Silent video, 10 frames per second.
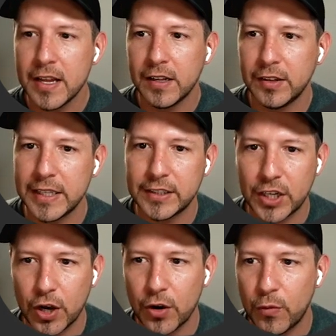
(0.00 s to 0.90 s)
this
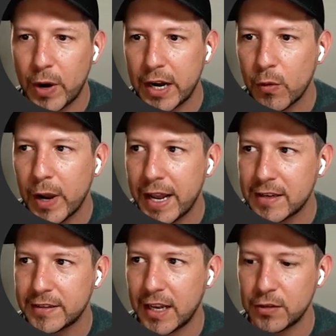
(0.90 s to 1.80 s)
code right away
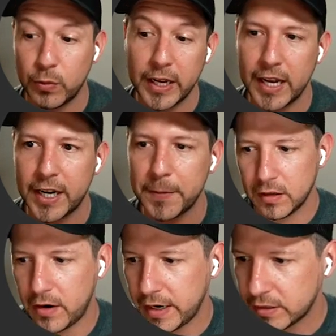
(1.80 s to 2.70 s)
as we get it.
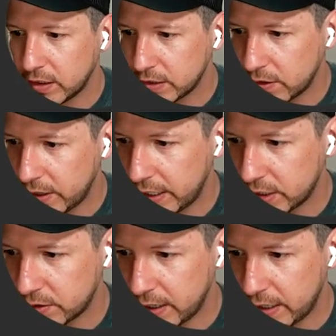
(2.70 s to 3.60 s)
All right, so let's go ahead
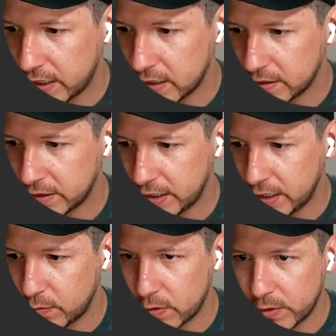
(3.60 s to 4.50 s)
and try it and
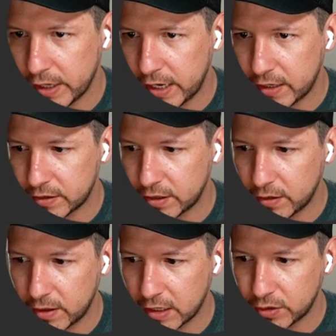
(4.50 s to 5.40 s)
see what we get.
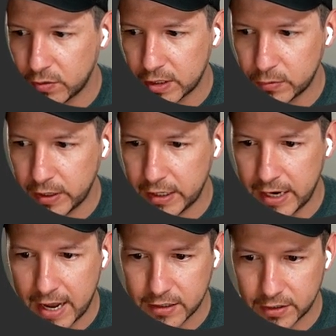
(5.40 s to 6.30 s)
So as soon as we hit
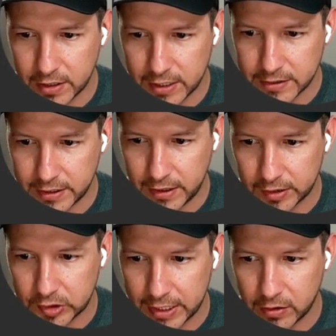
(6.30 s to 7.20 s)
ask, you're going to see the
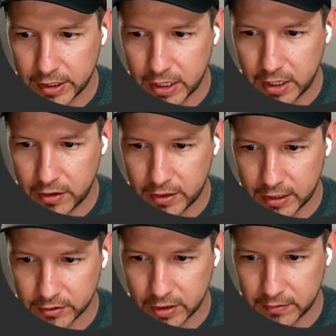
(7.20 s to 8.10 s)
title in here. I
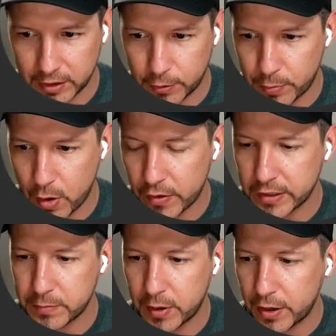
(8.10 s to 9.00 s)
also have a little
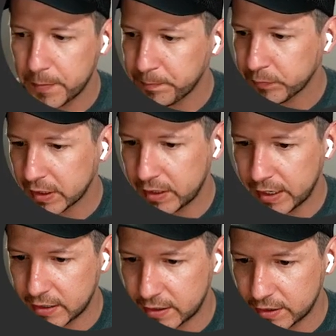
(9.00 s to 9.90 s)
progress bar that
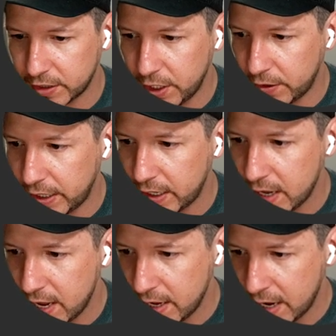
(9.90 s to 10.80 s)
gets executed.
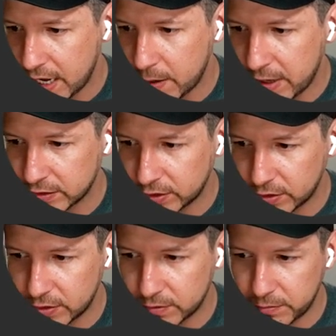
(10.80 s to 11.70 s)
And I'm
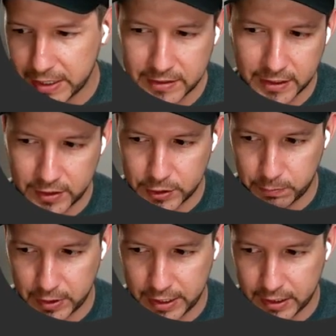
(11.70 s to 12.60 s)
also basically
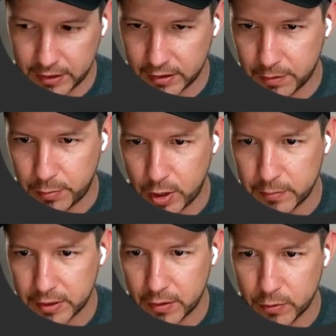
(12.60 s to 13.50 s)
displaying the
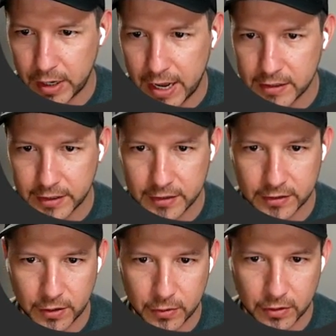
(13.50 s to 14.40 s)
prompt that we're asking.
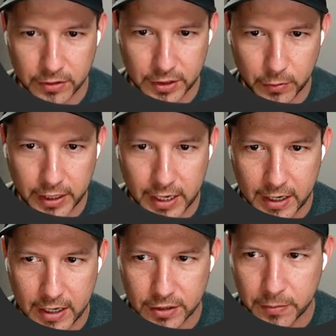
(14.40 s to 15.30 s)
So it looks like we got an
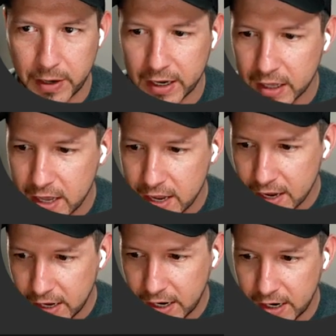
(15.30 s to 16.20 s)
answer back.
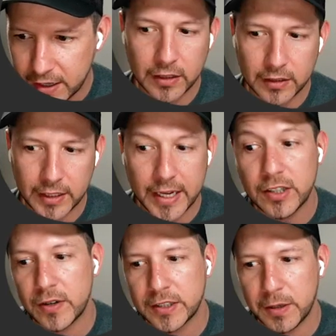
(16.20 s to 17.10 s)
And the
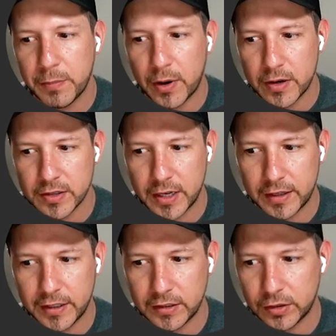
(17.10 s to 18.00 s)
interesting part is
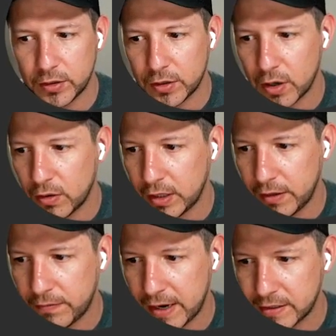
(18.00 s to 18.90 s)
that this took
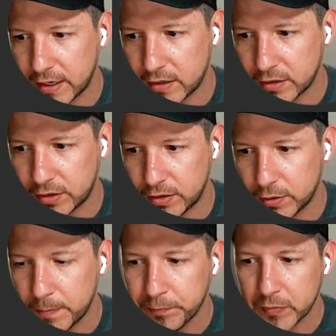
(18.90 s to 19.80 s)
only 5 seconds
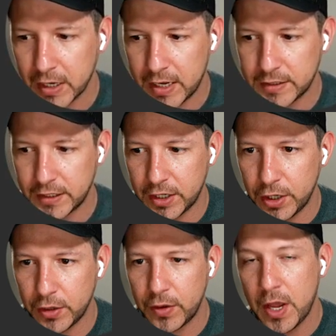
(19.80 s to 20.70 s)
to
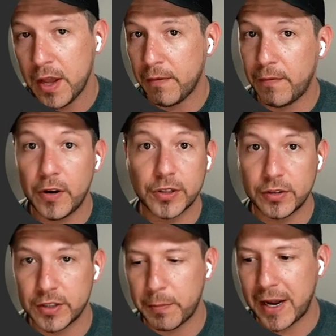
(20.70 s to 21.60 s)
execute
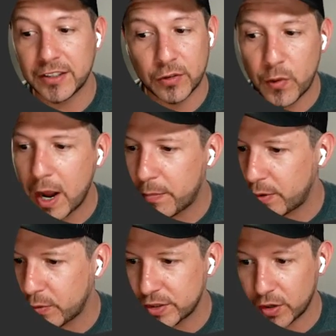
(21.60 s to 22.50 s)
versus the Python
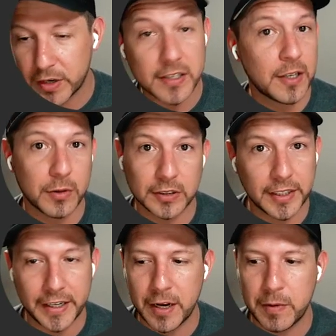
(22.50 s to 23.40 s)
wrapper, which honestly was
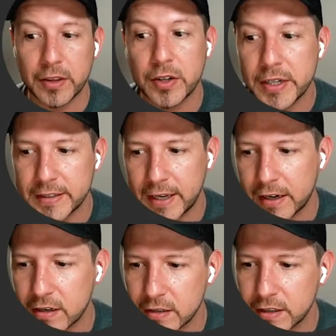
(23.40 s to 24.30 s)
taking about 30
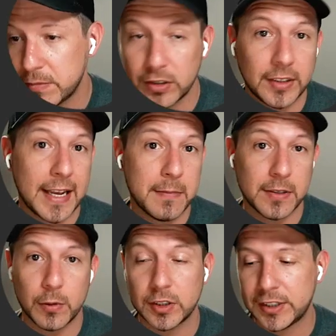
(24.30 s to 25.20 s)
seconds.
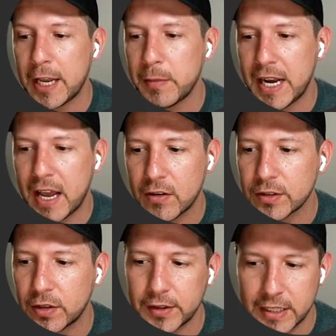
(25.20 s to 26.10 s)
Sometimes was timing out.
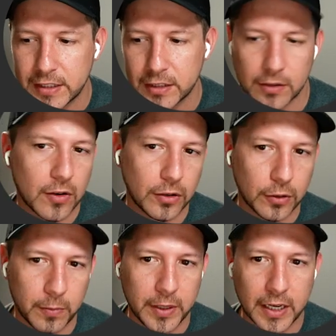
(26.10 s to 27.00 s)
So this is going
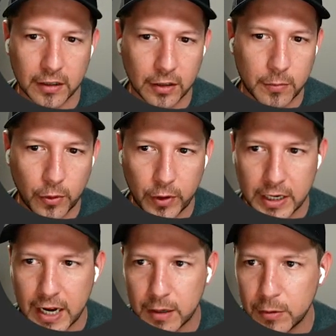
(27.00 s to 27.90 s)
to be a lot more
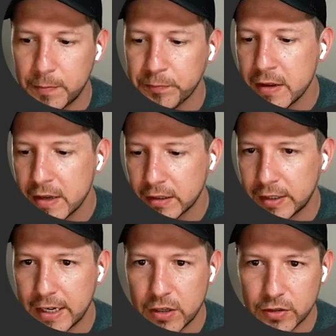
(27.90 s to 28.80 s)
reliable
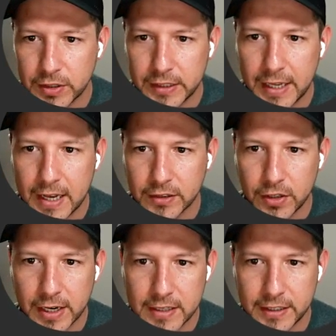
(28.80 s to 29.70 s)
than using that. So
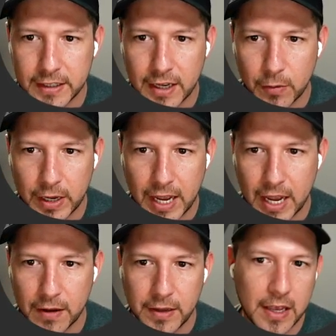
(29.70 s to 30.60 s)
you can see that we
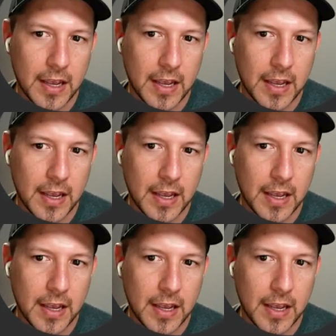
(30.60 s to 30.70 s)
have